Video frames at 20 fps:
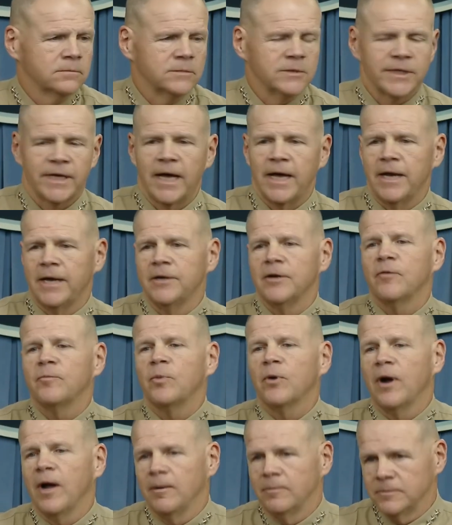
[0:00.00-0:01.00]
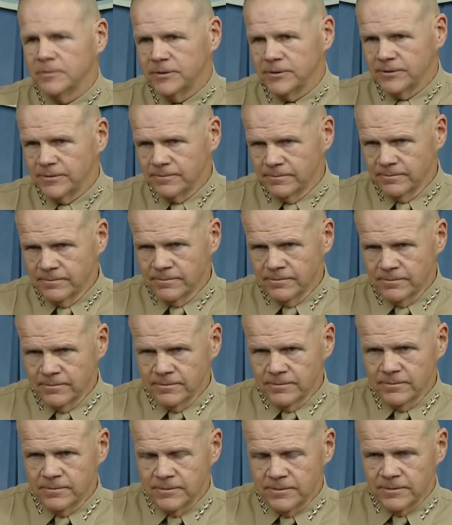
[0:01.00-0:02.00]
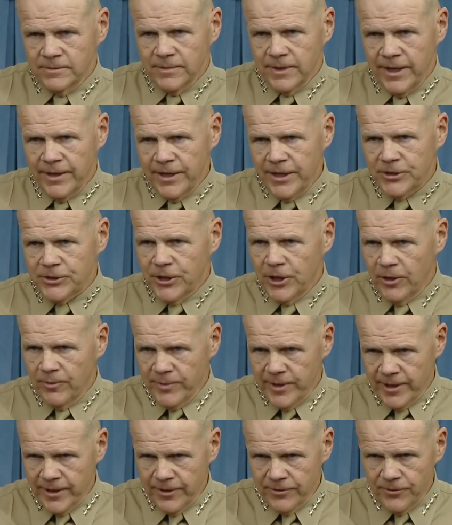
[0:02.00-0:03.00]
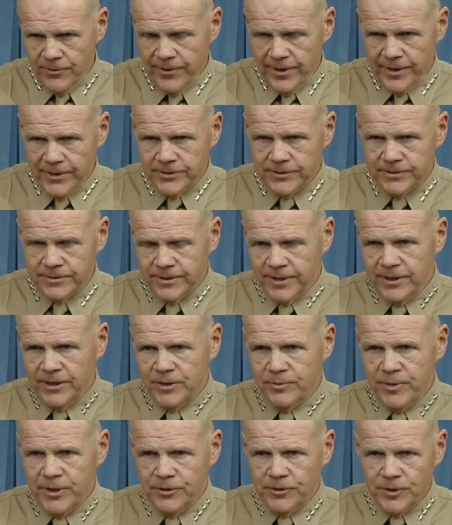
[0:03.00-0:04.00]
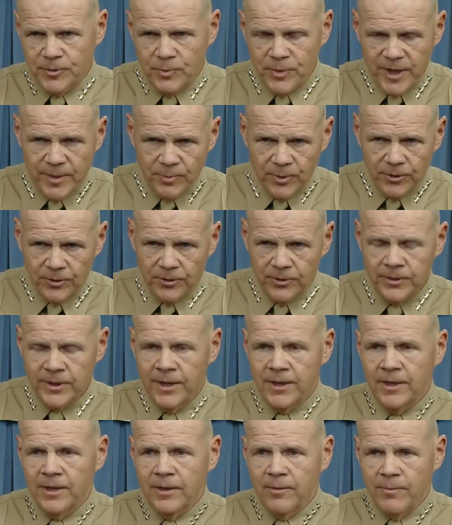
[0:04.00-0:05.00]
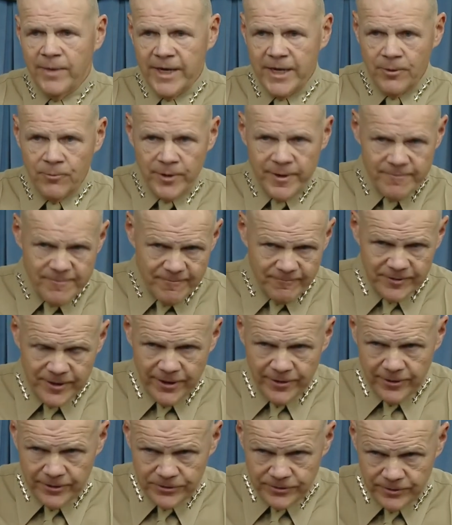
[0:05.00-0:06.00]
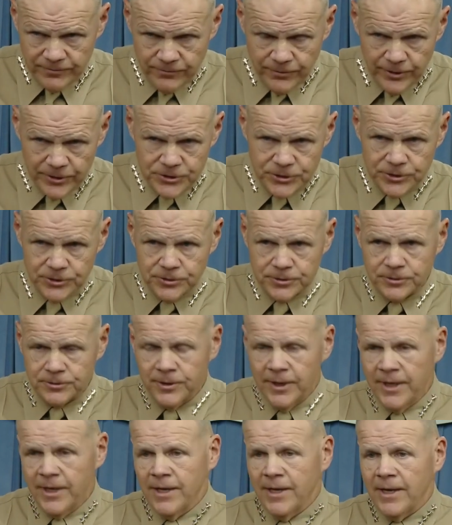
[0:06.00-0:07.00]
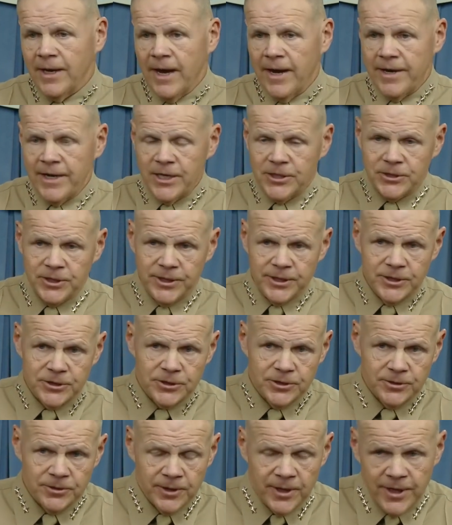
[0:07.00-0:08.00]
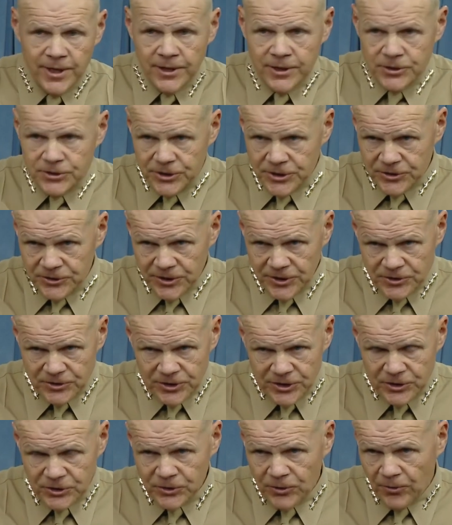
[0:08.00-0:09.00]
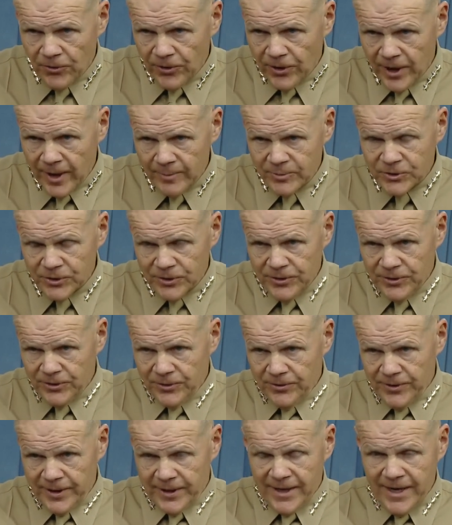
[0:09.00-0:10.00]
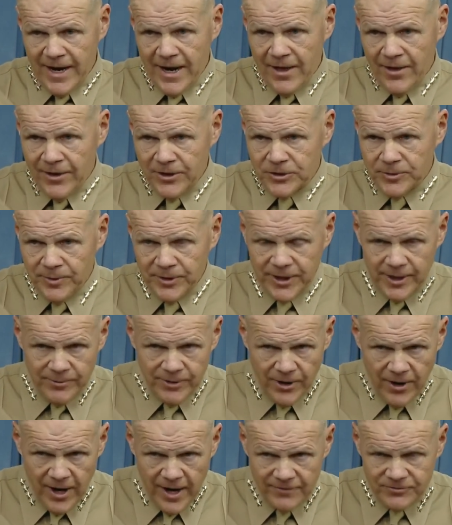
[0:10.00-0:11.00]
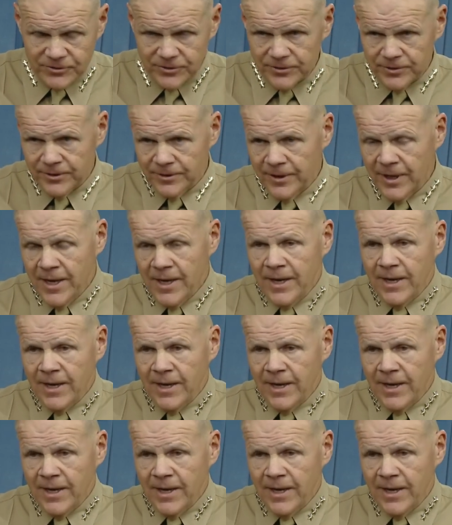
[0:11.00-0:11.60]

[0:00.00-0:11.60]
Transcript: I got enough problems. I need you to help me in other ways. I need you to be good people, men and women of character and virtue. I need you to get your GCT score up so you can go to college or become an officer.